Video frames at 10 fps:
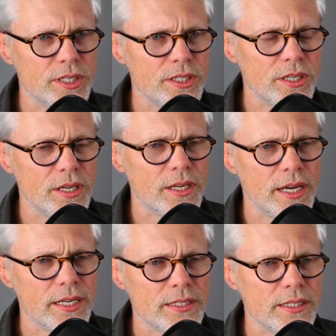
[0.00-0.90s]
It's a
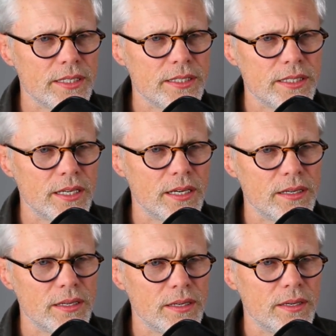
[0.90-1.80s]
uh, says uh,
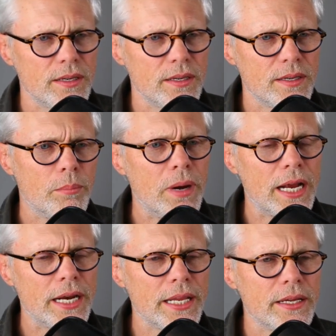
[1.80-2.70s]

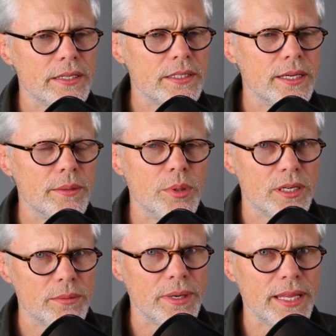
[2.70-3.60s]
It's a good
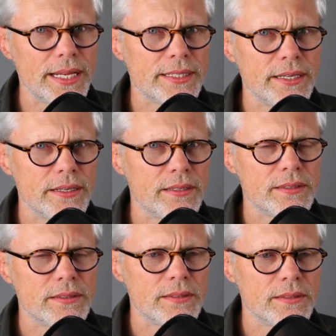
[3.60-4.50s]
book by that title,
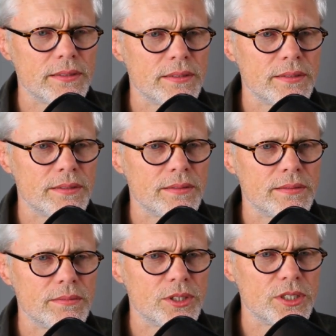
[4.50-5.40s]

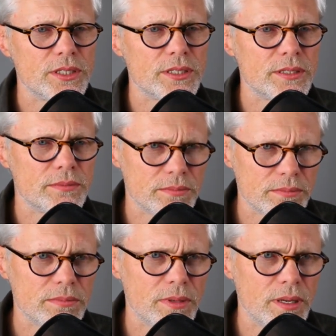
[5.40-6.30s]
which is
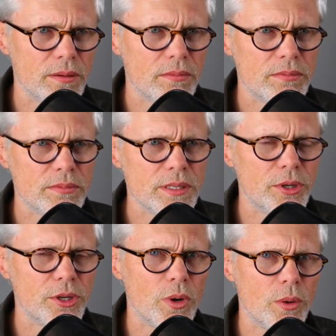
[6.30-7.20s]
uh,
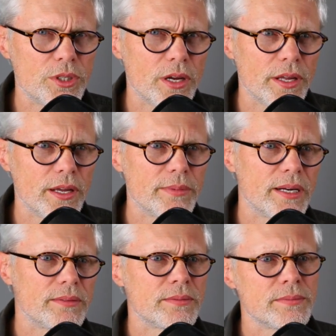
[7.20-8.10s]
similar to what we're talking about.
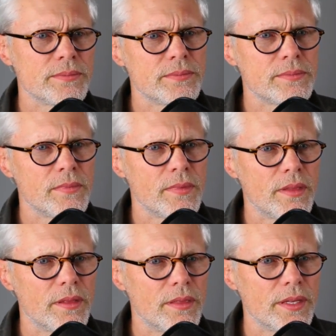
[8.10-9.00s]

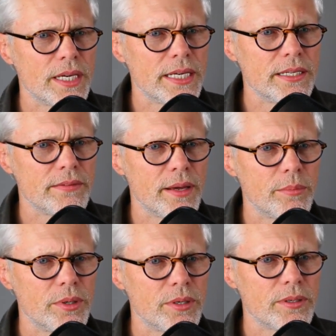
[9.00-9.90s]
The the idea of that
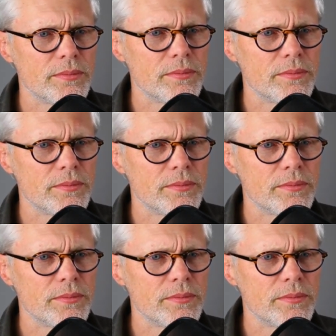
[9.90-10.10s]
book.